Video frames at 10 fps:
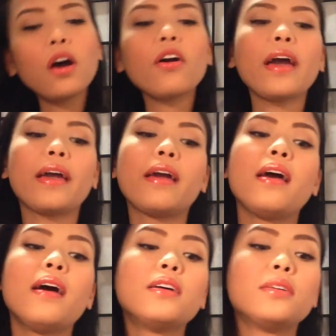okay,
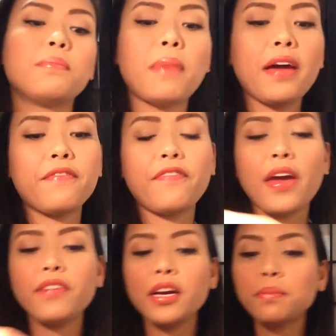my
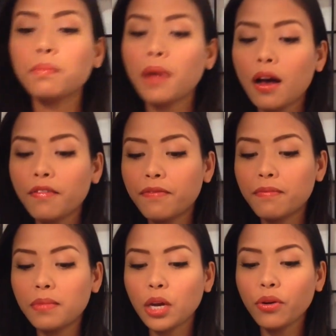favorite
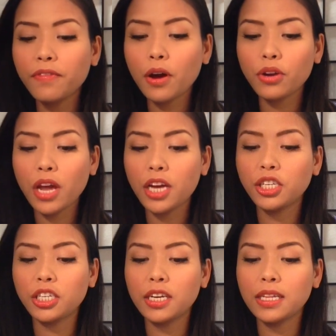liquid
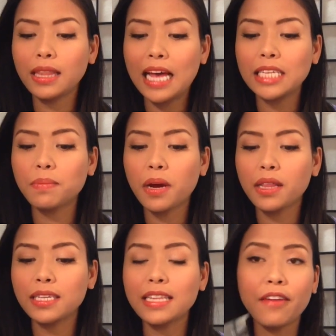foundation last
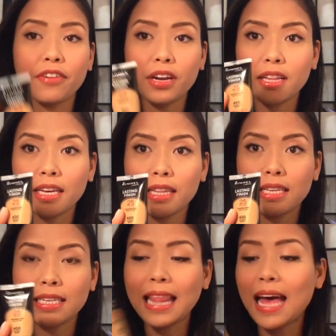month is definitely
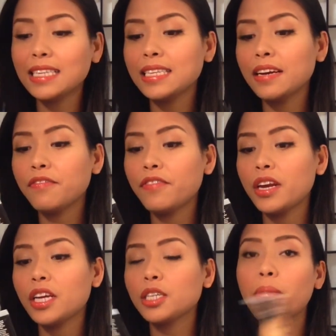this Lasting
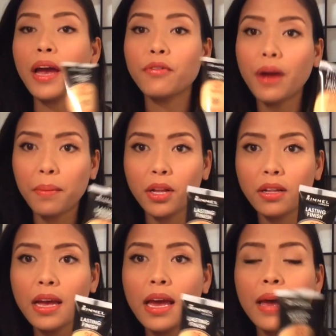Finish by Rimmel,